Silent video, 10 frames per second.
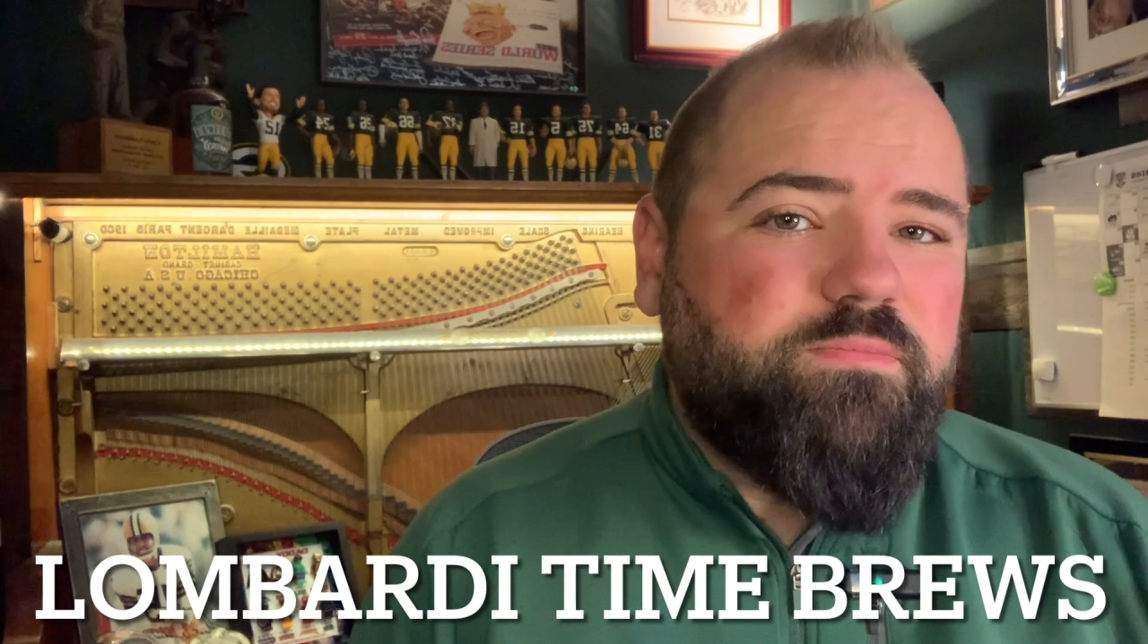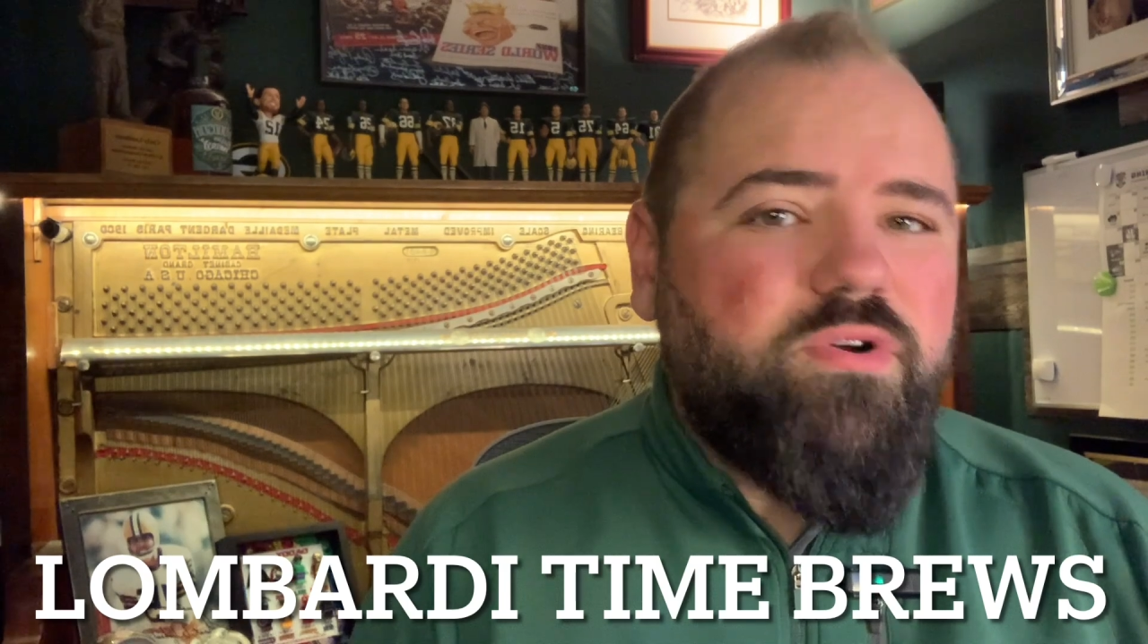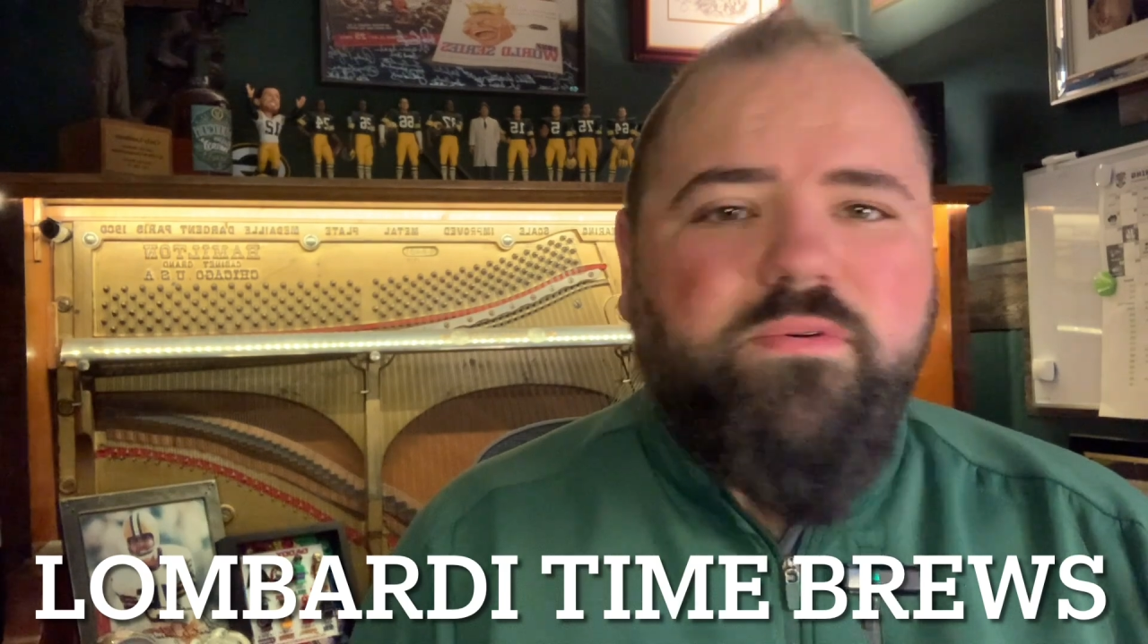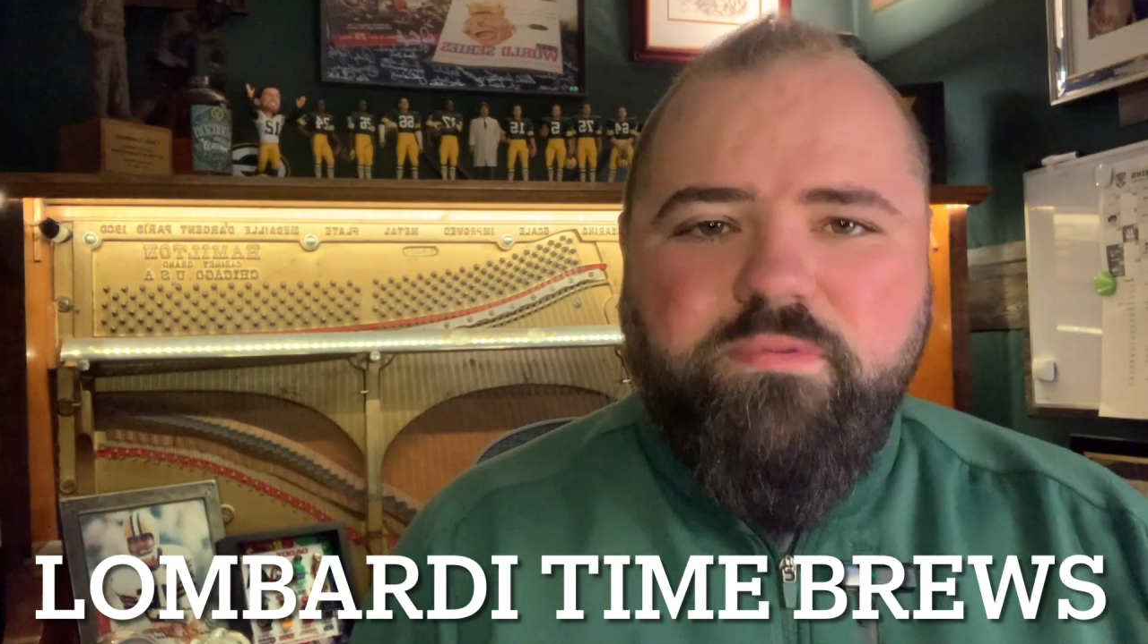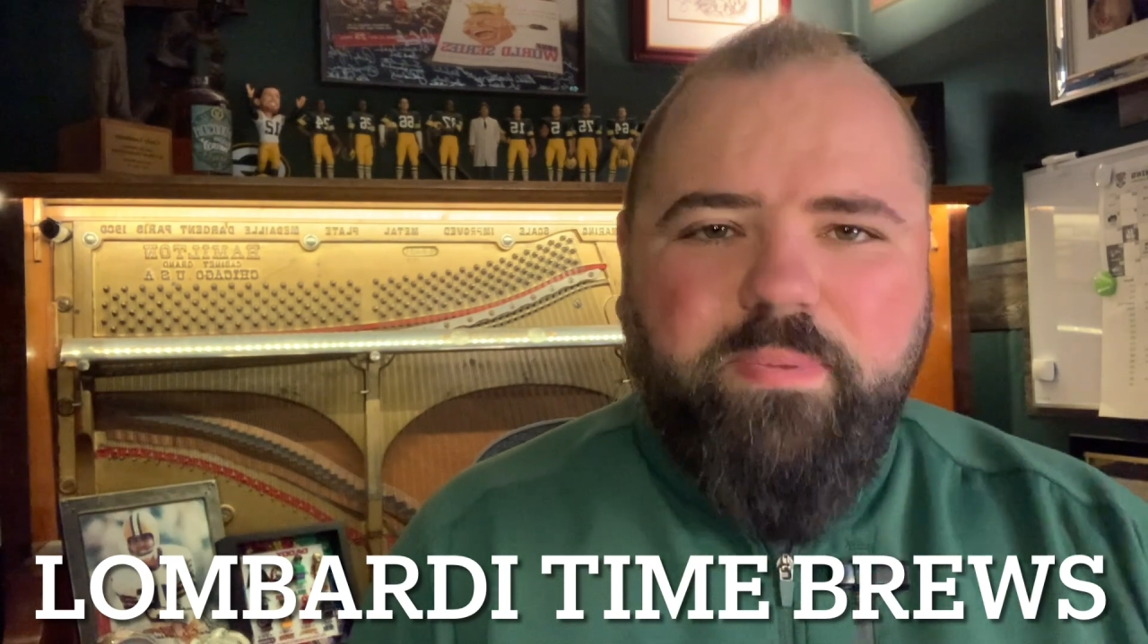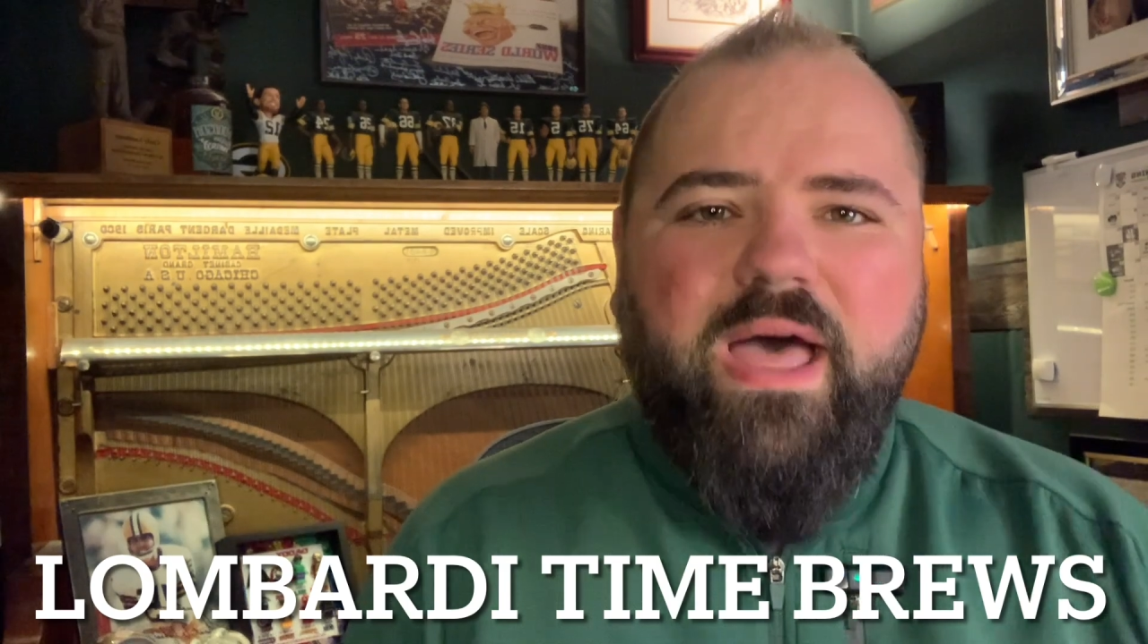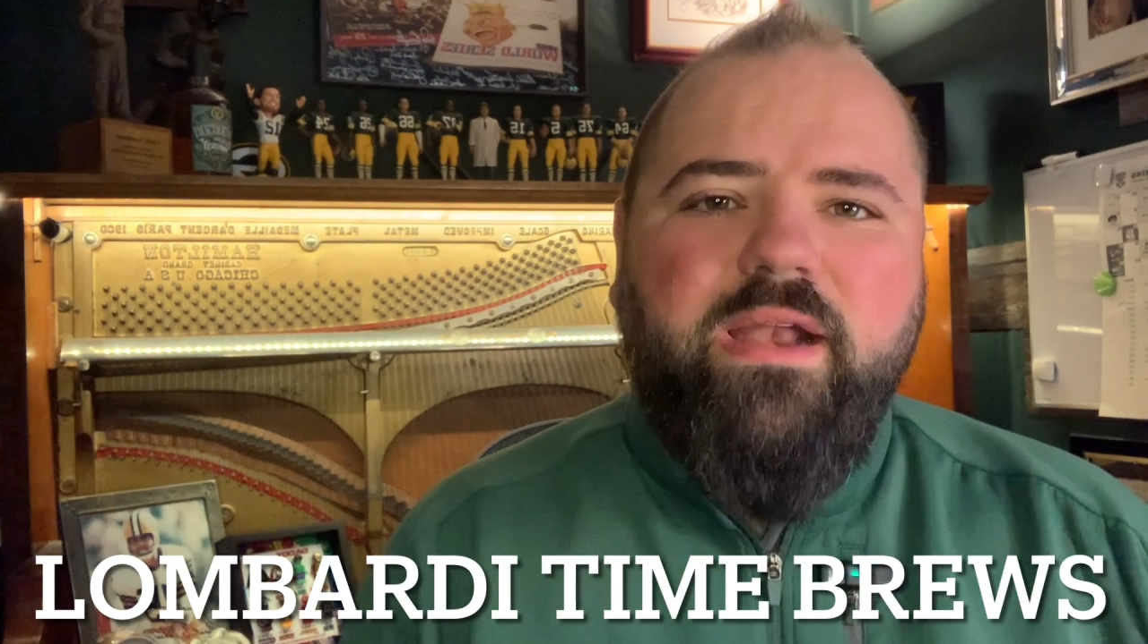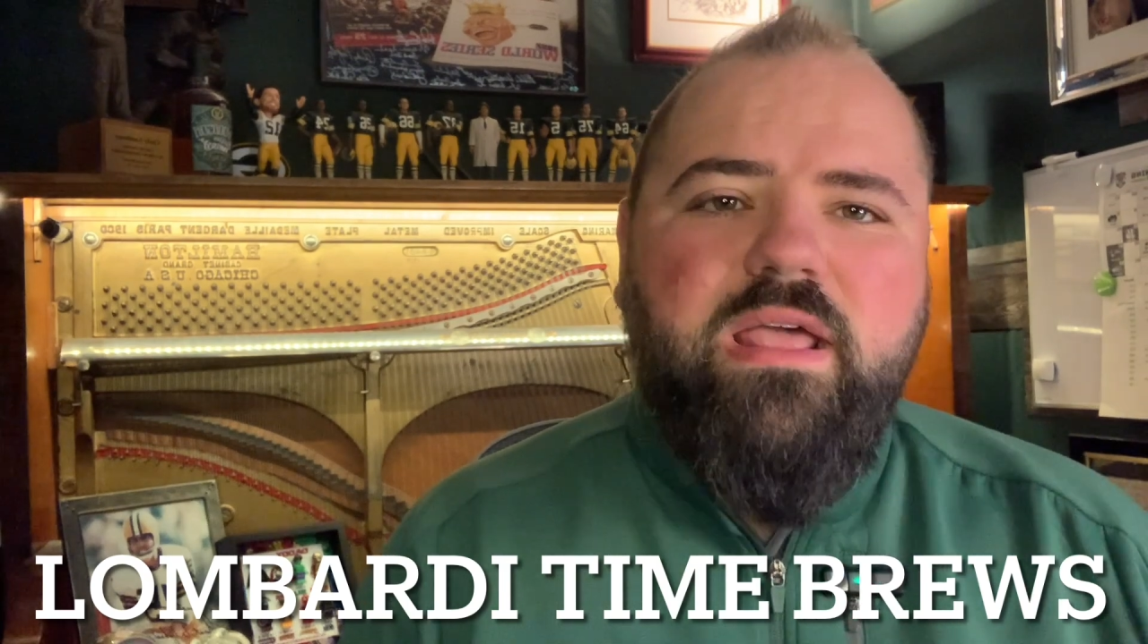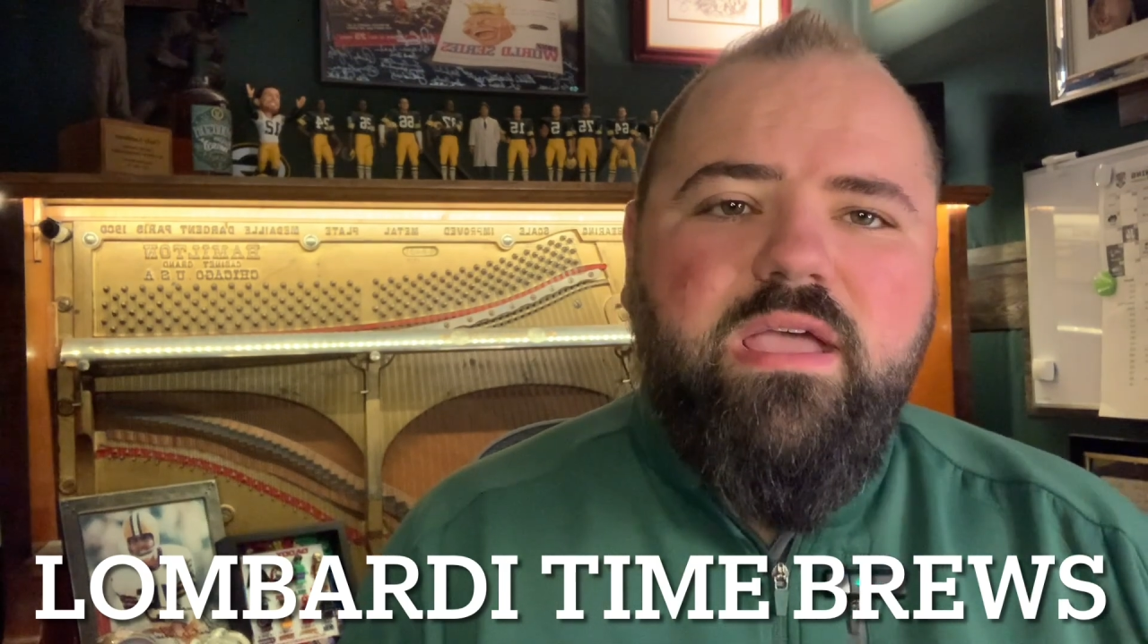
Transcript: improved, but